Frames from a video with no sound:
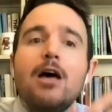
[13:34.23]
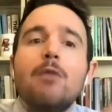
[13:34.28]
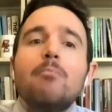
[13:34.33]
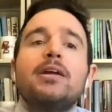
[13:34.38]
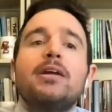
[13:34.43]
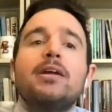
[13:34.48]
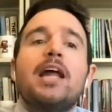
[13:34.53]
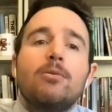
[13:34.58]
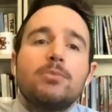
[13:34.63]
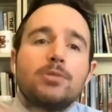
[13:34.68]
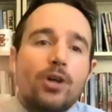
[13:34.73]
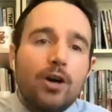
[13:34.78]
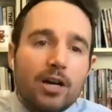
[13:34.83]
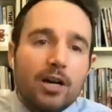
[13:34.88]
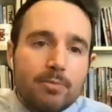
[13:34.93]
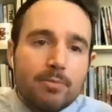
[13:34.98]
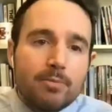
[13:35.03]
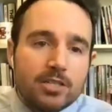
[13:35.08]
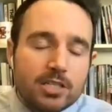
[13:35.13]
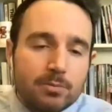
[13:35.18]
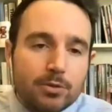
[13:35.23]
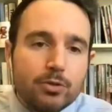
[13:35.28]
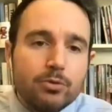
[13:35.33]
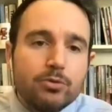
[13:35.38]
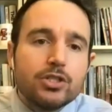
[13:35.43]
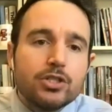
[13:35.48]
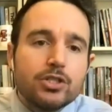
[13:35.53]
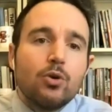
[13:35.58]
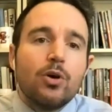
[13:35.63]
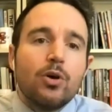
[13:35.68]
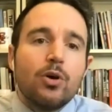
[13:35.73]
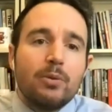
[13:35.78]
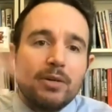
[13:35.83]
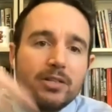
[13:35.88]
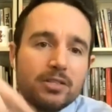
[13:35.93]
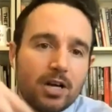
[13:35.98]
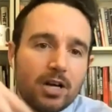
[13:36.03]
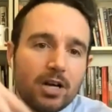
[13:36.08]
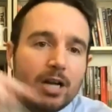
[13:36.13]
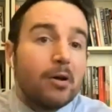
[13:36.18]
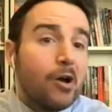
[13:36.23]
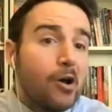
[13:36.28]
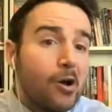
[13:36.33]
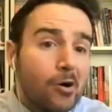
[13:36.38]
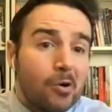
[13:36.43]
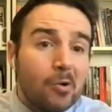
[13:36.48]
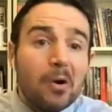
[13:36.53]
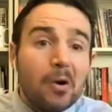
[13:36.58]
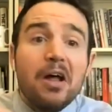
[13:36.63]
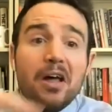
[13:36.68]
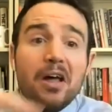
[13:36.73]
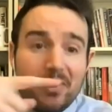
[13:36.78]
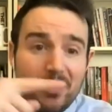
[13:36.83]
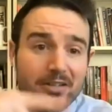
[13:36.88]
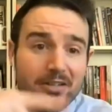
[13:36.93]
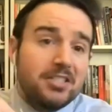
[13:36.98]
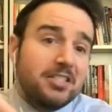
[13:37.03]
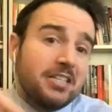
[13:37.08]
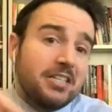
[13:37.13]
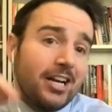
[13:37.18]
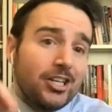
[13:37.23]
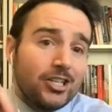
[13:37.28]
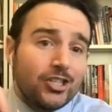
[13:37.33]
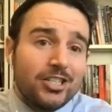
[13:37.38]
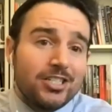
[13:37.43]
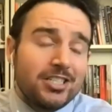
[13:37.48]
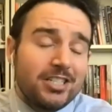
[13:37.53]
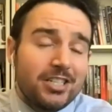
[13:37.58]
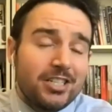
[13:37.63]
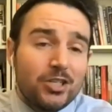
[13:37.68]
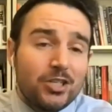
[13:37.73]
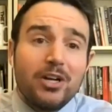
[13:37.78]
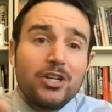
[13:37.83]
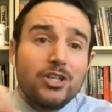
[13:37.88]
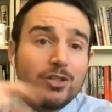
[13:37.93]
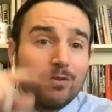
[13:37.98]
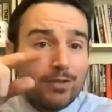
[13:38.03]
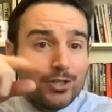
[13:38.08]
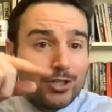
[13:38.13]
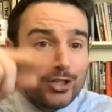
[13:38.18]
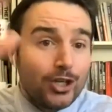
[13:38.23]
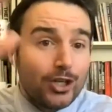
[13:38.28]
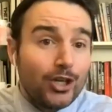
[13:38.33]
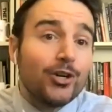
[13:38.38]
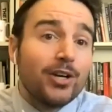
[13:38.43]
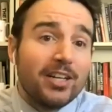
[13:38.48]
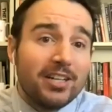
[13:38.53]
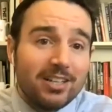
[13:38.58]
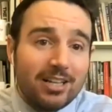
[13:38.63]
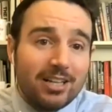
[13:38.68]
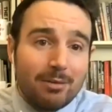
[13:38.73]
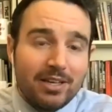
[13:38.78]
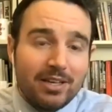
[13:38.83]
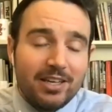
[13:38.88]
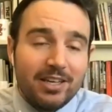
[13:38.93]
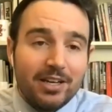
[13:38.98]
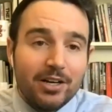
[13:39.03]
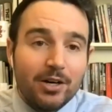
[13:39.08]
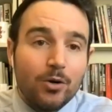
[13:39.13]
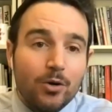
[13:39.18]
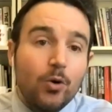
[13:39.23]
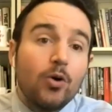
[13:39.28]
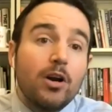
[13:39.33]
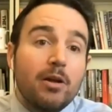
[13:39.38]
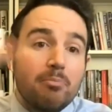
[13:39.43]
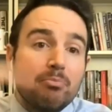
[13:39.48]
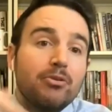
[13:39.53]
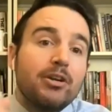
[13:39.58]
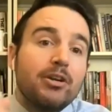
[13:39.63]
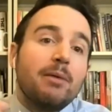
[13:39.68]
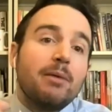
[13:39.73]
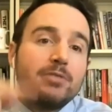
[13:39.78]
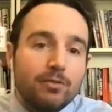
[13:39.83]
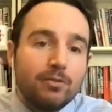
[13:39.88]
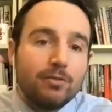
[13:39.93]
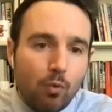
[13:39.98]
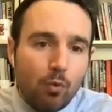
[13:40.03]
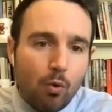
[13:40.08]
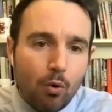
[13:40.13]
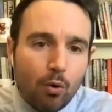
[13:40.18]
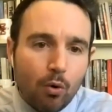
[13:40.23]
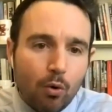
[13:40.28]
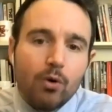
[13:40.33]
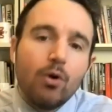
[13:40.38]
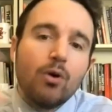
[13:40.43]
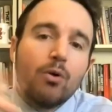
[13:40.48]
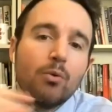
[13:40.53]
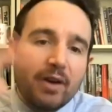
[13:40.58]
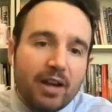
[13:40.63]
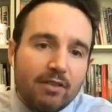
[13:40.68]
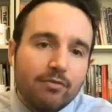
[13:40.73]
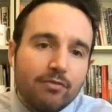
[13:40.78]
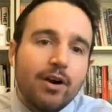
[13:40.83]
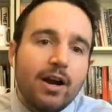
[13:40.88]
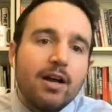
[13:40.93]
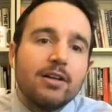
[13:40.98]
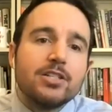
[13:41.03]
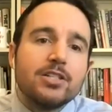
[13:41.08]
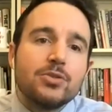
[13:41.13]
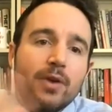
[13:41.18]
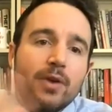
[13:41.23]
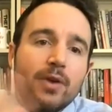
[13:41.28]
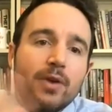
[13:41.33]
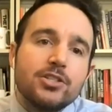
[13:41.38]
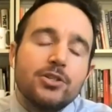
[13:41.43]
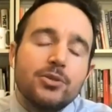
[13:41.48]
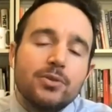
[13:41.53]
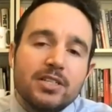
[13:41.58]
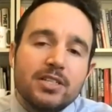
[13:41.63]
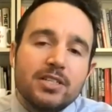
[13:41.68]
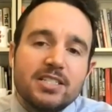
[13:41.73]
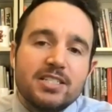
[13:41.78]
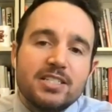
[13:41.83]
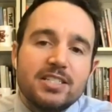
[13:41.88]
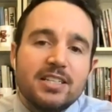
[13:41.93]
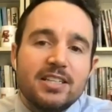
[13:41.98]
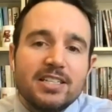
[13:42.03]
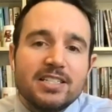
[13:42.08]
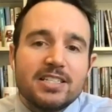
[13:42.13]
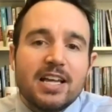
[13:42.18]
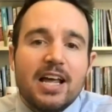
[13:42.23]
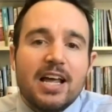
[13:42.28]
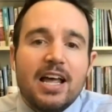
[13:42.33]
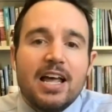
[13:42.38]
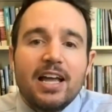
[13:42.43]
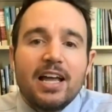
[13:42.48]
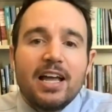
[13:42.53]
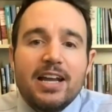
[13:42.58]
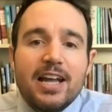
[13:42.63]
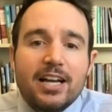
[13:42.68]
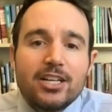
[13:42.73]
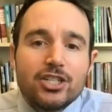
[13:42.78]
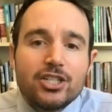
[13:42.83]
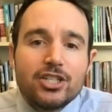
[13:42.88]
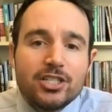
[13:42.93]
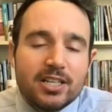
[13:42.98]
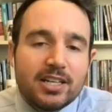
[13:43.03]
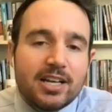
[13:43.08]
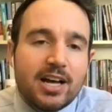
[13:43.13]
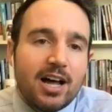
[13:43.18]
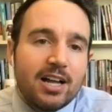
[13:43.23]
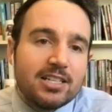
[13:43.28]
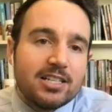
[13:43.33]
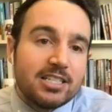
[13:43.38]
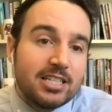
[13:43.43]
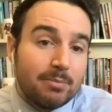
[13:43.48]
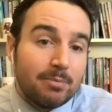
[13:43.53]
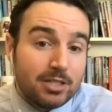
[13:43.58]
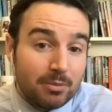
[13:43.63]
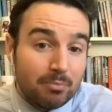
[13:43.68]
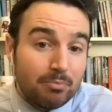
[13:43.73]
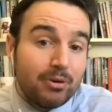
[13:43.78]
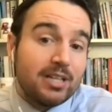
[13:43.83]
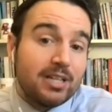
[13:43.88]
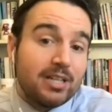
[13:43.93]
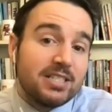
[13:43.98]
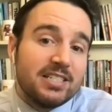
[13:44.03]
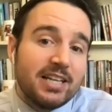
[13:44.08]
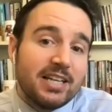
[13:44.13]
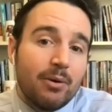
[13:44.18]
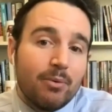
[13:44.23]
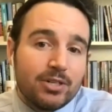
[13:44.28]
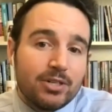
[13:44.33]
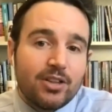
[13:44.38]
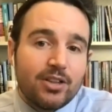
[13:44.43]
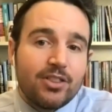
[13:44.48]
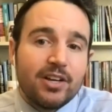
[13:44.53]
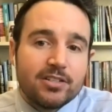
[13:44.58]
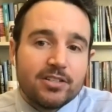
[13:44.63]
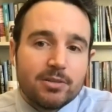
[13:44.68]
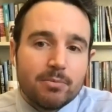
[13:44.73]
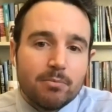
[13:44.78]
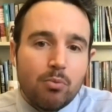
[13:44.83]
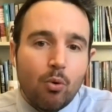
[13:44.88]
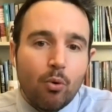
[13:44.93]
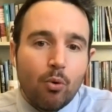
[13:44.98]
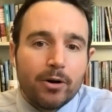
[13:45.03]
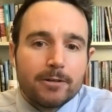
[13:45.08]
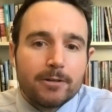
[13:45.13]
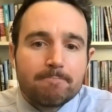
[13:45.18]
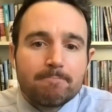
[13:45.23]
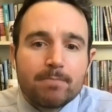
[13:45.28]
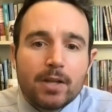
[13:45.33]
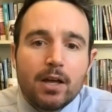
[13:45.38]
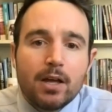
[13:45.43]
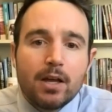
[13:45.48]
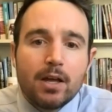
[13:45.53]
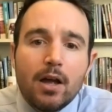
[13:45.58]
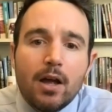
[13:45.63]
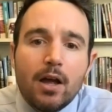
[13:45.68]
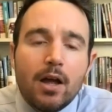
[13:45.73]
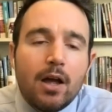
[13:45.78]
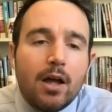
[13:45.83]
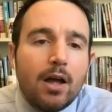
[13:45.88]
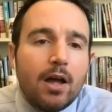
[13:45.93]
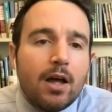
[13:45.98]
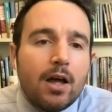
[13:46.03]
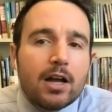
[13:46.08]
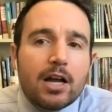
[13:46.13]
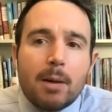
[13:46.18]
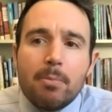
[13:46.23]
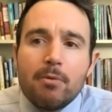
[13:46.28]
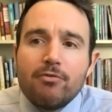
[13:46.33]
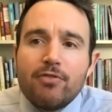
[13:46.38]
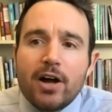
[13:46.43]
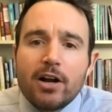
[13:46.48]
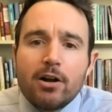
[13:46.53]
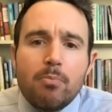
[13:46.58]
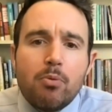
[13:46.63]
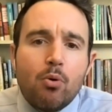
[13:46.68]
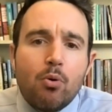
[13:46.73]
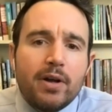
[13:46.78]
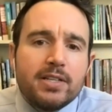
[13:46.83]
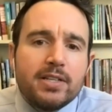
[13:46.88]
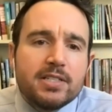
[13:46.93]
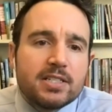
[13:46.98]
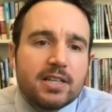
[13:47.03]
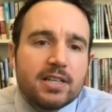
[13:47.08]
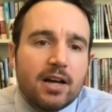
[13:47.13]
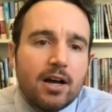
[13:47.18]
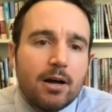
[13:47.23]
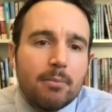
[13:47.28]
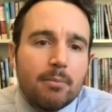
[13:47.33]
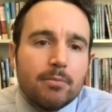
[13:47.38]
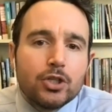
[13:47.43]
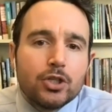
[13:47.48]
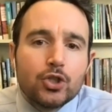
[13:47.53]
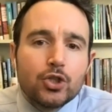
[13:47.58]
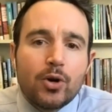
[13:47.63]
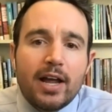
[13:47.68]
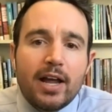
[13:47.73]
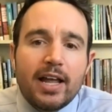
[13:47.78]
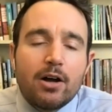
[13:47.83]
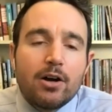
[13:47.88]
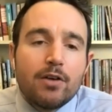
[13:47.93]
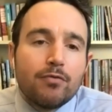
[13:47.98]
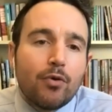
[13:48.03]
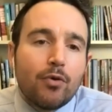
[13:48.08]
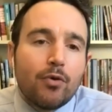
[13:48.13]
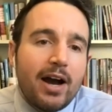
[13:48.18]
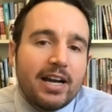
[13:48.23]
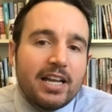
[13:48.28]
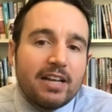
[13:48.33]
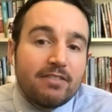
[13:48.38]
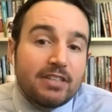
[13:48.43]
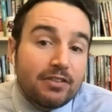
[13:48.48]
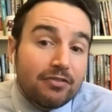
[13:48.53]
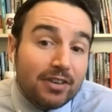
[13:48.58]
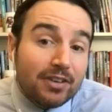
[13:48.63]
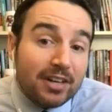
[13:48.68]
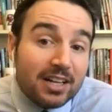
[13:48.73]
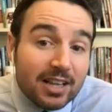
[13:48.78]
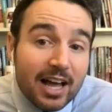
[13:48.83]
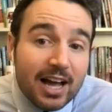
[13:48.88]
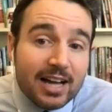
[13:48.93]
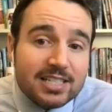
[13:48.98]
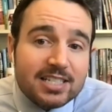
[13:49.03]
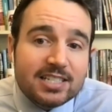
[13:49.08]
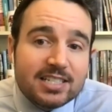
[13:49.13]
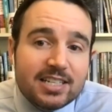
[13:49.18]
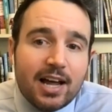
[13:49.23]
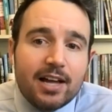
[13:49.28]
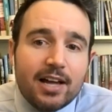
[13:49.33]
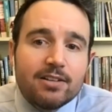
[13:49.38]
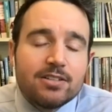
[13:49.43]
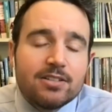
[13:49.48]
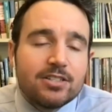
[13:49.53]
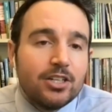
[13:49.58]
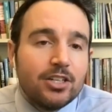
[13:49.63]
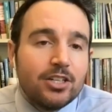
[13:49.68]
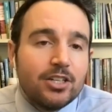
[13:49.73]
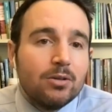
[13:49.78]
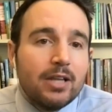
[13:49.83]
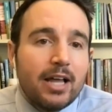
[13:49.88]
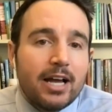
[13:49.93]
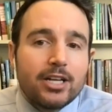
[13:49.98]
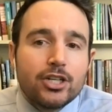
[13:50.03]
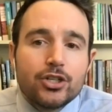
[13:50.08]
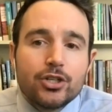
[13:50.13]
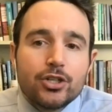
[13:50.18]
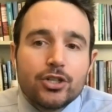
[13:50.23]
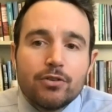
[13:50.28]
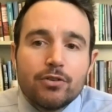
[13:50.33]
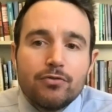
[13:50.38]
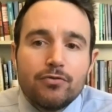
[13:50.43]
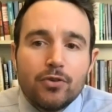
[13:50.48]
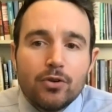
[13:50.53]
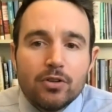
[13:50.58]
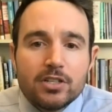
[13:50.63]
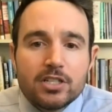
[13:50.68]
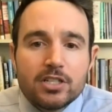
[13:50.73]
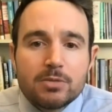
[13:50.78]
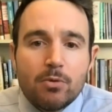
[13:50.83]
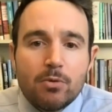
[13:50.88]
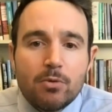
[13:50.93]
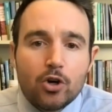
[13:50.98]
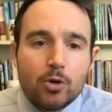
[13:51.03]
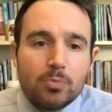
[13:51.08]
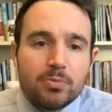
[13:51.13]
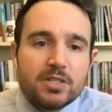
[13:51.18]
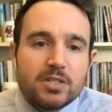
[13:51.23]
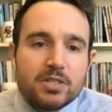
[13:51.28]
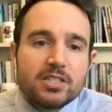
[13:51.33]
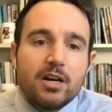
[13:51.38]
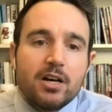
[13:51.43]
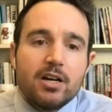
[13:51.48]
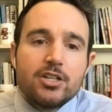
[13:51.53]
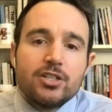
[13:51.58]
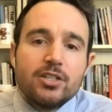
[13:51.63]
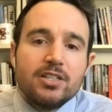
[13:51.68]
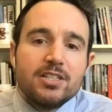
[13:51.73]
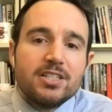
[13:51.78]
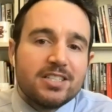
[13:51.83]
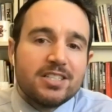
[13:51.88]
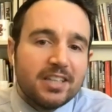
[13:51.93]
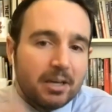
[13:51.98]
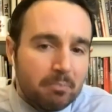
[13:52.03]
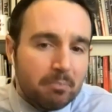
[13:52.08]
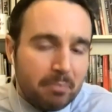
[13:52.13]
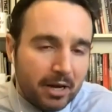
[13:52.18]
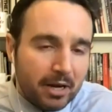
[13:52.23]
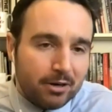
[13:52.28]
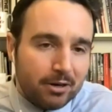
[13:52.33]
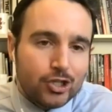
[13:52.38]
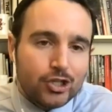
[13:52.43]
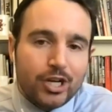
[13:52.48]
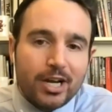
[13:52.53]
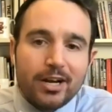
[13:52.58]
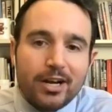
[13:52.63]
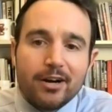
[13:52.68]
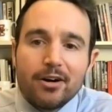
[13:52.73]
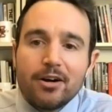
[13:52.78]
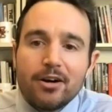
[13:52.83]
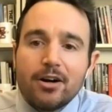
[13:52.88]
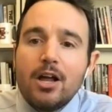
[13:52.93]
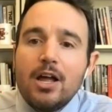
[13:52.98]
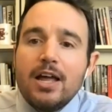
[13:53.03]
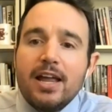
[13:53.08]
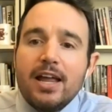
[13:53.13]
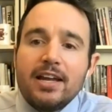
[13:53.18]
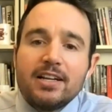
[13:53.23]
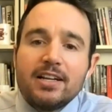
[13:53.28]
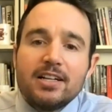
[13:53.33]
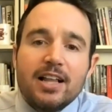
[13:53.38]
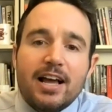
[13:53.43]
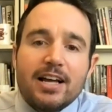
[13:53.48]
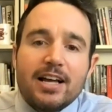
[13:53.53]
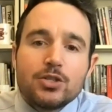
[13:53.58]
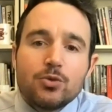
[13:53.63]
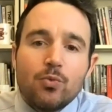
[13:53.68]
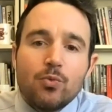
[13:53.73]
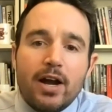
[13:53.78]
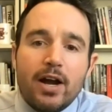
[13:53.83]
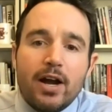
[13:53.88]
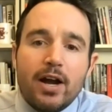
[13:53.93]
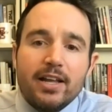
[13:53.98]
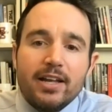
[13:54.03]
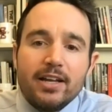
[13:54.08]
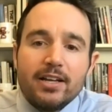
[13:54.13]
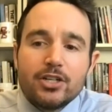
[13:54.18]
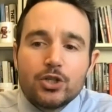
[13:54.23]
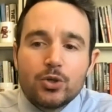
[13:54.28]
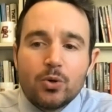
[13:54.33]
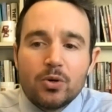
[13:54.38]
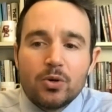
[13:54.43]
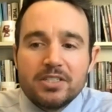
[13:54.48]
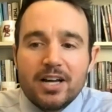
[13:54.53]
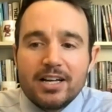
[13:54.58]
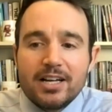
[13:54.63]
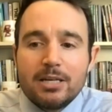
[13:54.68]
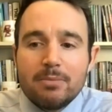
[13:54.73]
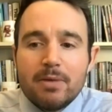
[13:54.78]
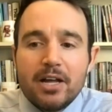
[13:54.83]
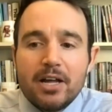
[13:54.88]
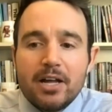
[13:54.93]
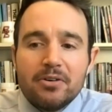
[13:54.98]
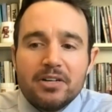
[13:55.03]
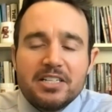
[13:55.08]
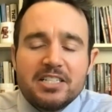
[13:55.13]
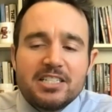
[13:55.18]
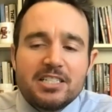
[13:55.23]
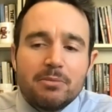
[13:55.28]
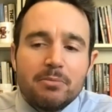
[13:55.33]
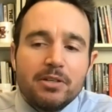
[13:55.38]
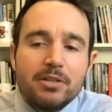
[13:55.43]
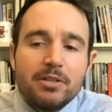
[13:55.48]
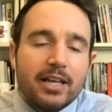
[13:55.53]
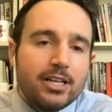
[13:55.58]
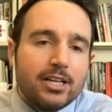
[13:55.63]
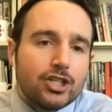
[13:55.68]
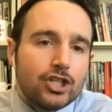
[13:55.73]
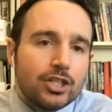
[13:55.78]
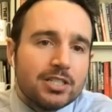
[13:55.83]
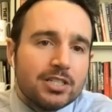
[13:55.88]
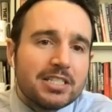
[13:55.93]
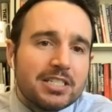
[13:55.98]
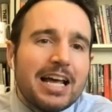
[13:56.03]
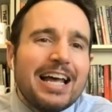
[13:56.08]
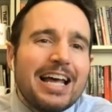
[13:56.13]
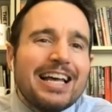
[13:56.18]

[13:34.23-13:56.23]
But now I'm talking about some news story and we talk about, oh, this is actually a situation of a security dilemma here, or a preemptive war, or whatever else, right? So you can see these connections and concepts to present day, which I think is important. A couple final points: trying out a variety of different class styles, lecture, full and small group discussions, think, pair, share, in-class writing, short documentaries, simulations.